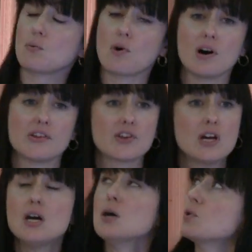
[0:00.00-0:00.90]

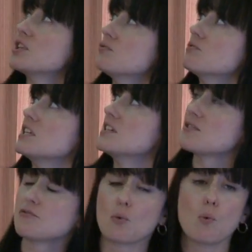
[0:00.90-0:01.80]
We didn't
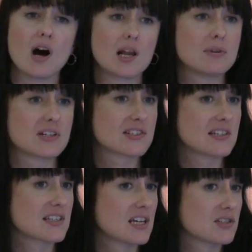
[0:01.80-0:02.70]
release it for a while because
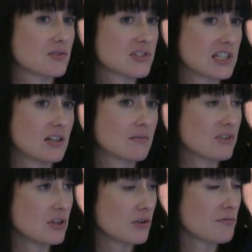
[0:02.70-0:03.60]
they said there's still,
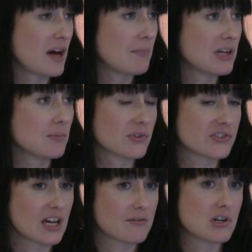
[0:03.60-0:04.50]
the family
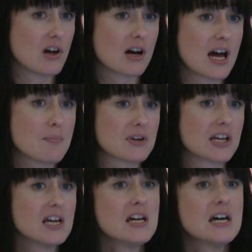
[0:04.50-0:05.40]
wasn't after long
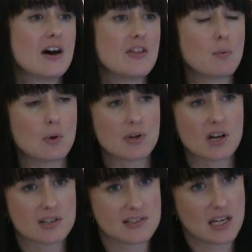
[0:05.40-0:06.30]
happening. And then when we
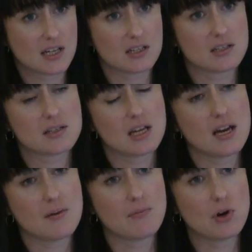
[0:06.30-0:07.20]
got a second
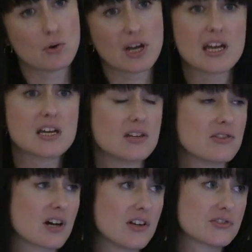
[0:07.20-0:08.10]
okay in
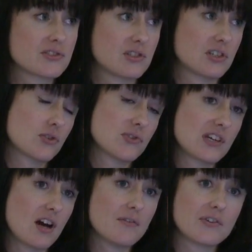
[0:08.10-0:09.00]
the
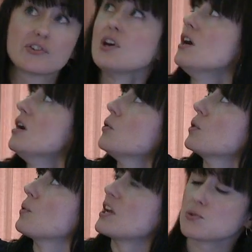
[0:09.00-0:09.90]
constituency office,
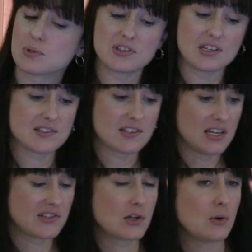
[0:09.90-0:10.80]
we went with this.
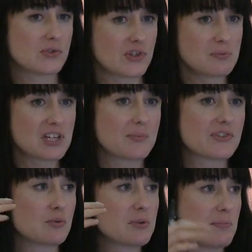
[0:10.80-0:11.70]
And so sometimes
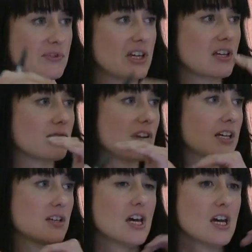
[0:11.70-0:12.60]
I know people think of
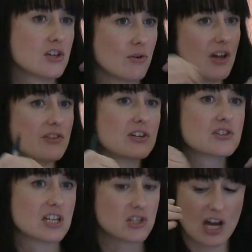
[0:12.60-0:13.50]
like, you're on the
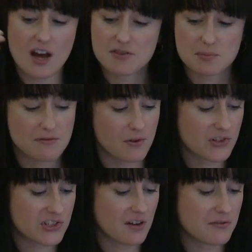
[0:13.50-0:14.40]
internet, you have to be
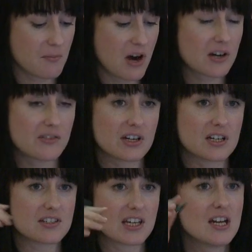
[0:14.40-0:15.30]
first off the mark and that
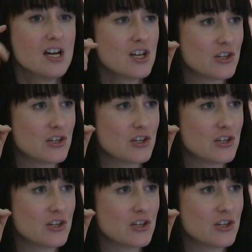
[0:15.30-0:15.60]
kind of thing.